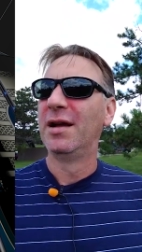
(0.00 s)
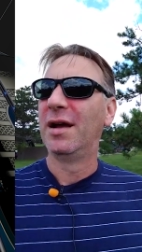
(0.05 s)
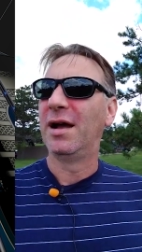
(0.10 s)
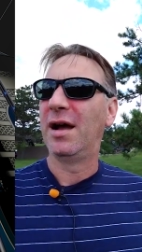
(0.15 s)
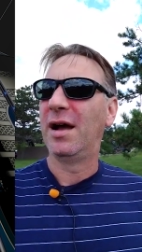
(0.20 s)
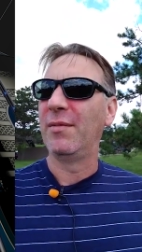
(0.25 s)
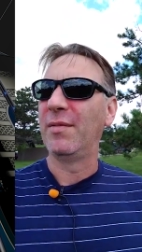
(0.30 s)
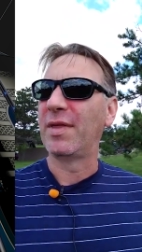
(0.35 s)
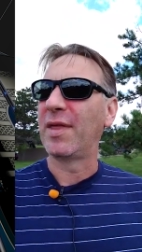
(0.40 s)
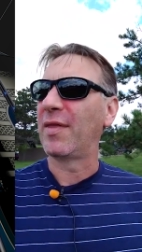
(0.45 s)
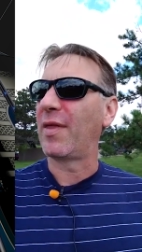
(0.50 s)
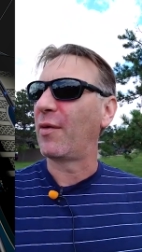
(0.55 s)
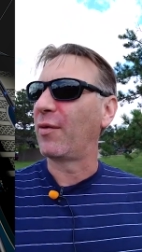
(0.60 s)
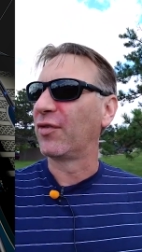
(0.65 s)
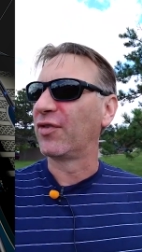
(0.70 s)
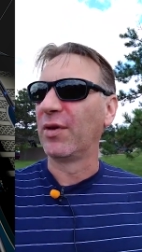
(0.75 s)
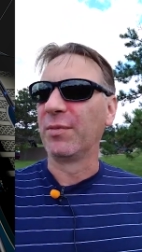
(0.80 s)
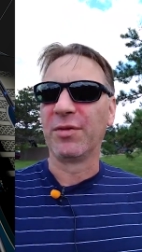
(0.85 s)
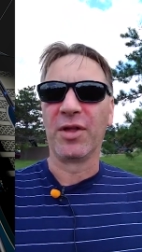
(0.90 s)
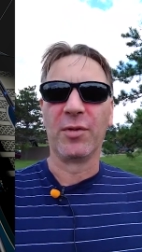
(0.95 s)
And that
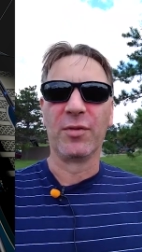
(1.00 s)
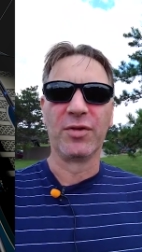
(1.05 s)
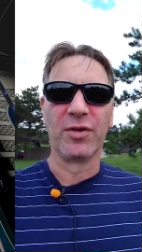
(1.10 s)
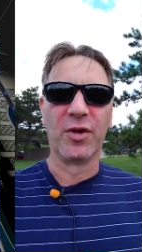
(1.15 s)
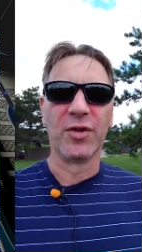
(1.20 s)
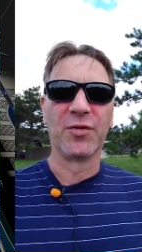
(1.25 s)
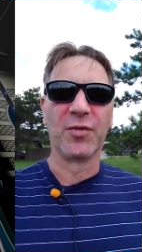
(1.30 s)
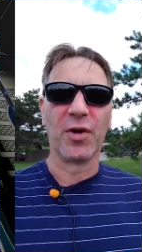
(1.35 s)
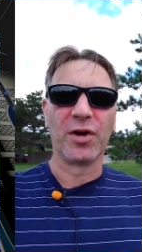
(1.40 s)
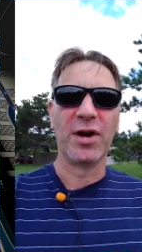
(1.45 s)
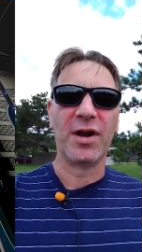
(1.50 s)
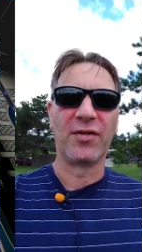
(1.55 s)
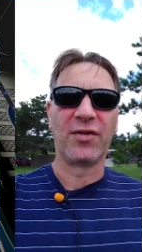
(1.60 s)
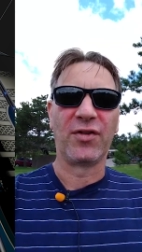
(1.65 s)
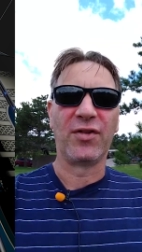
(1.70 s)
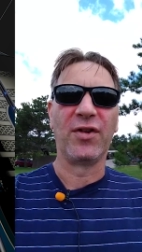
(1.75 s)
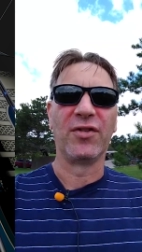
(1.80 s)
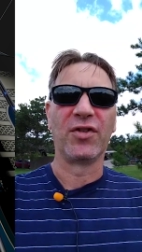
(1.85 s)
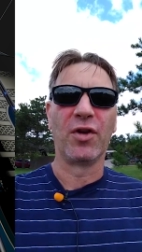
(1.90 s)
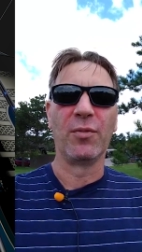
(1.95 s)
was something that was very nice
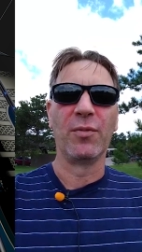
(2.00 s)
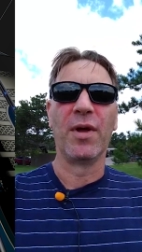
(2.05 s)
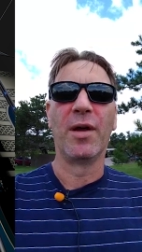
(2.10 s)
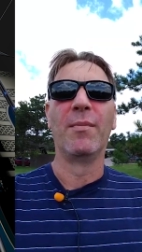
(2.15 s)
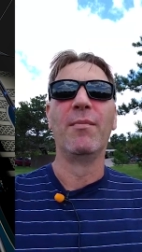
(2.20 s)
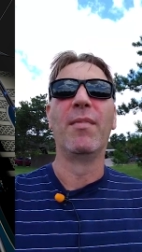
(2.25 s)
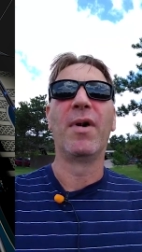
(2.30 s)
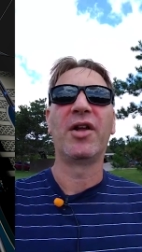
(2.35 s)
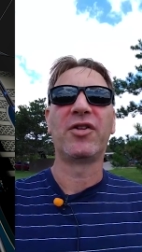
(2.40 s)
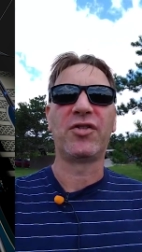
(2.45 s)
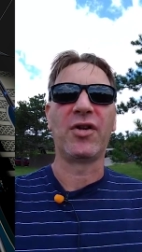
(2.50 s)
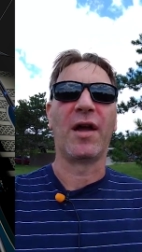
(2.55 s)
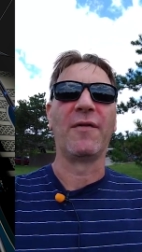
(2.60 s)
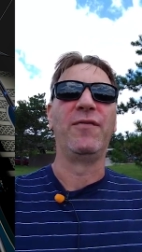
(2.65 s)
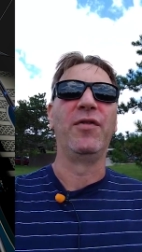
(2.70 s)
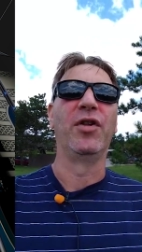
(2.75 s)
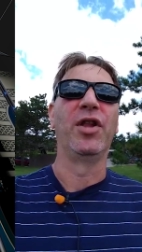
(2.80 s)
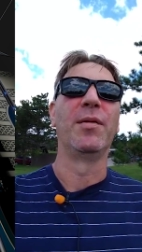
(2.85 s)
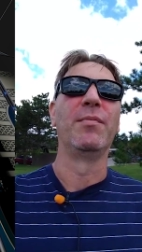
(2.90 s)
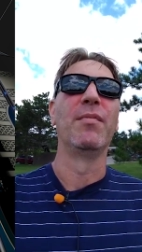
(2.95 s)
to see. So I'm
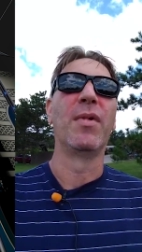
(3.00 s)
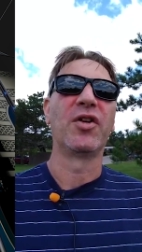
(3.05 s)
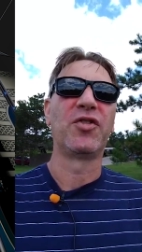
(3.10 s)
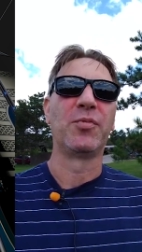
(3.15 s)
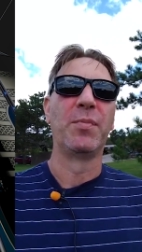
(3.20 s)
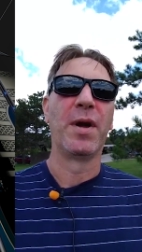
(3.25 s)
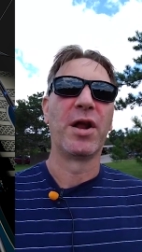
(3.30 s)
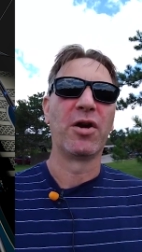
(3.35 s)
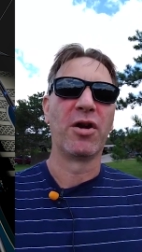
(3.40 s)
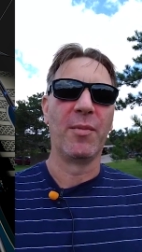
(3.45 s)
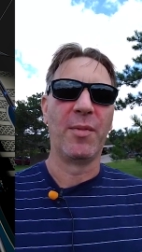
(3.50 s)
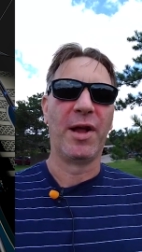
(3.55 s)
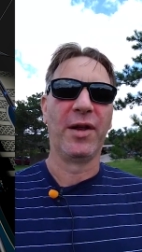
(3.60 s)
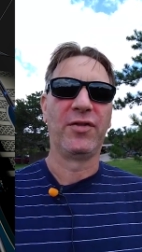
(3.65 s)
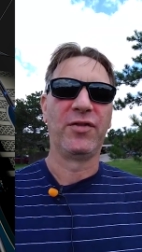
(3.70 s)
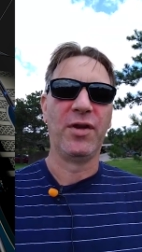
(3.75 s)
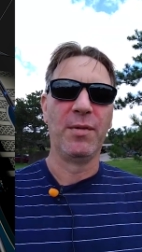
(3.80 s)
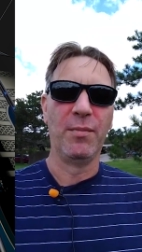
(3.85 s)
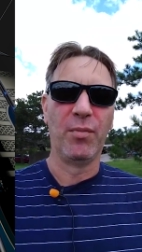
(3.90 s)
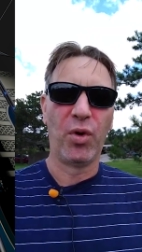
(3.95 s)
feeling much better
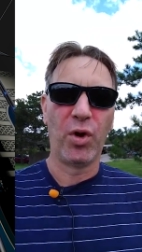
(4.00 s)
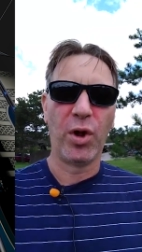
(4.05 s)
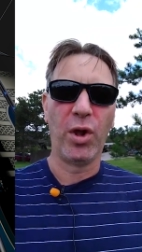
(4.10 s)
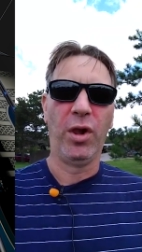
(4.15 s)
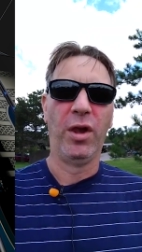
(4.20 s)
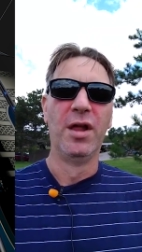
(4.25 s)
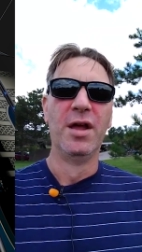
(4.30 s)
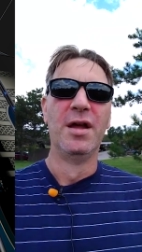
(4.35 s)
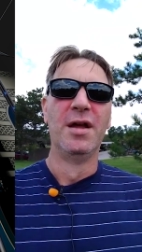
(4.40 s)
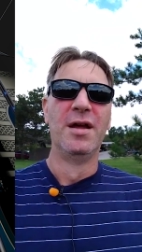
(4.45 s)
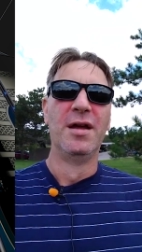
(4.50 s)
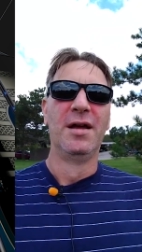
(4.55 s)
about Tim Boyle.